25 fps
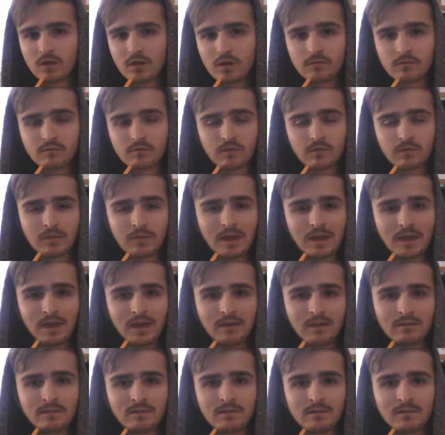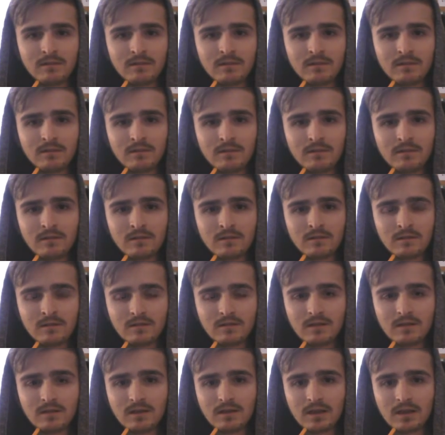And there was a lot, you know,
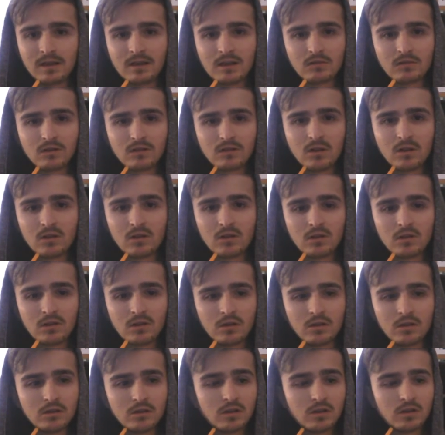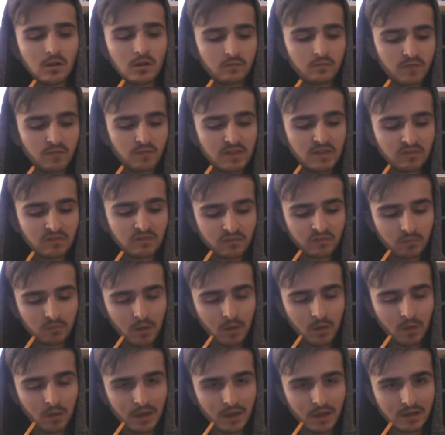reasons why I didn't use it. So
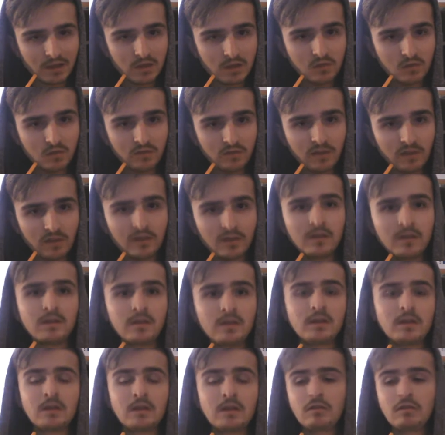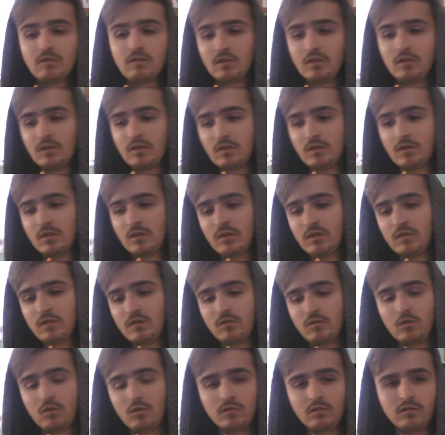this doctor is like the one that
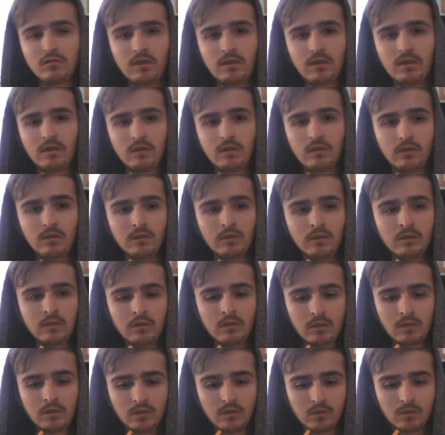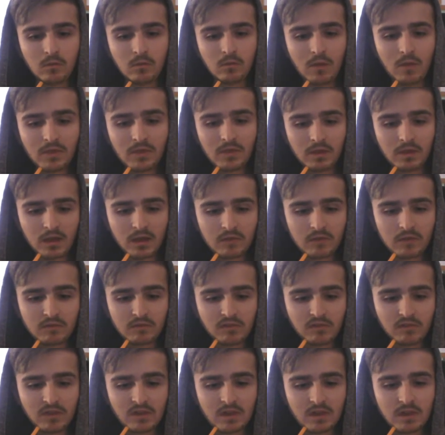covers the, like all
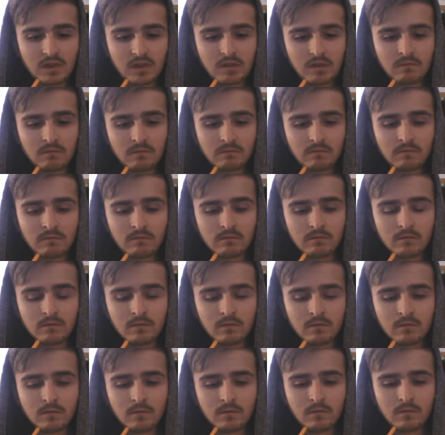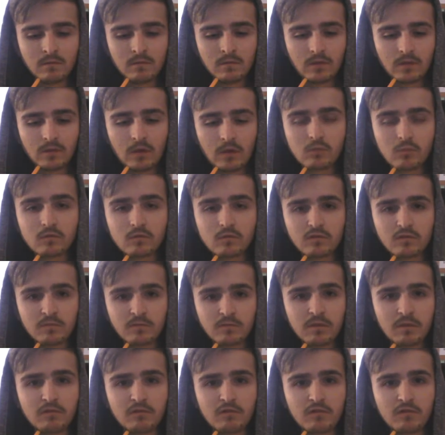the respiratory stuff, the lungs.
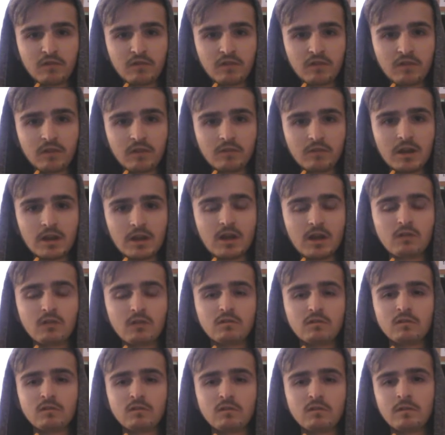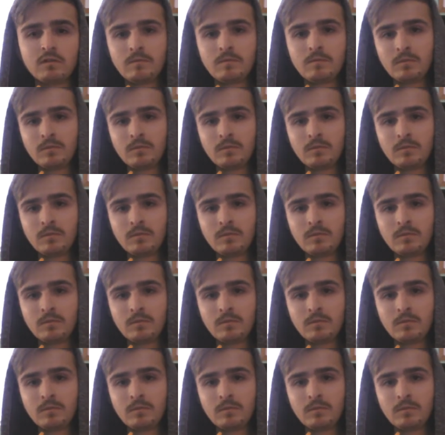So this, you know,